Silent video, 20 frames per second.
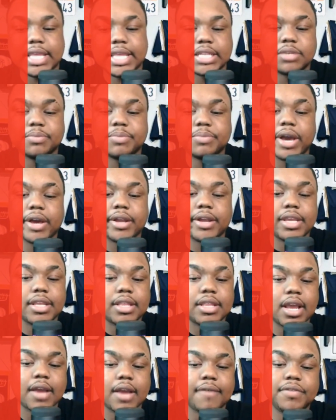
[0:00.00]
that's about it.
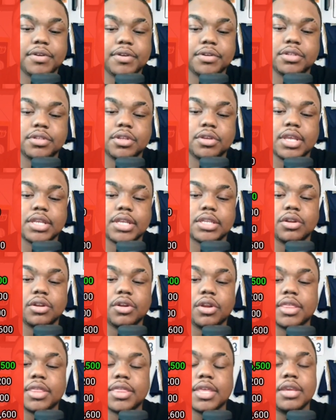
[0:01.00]
I feel as though that's the
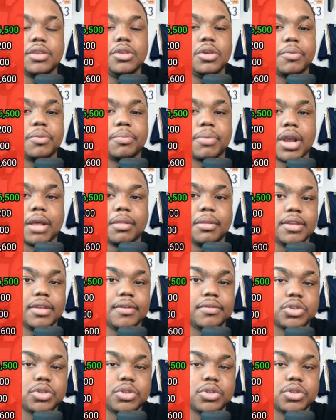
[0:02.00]
only thing you could probably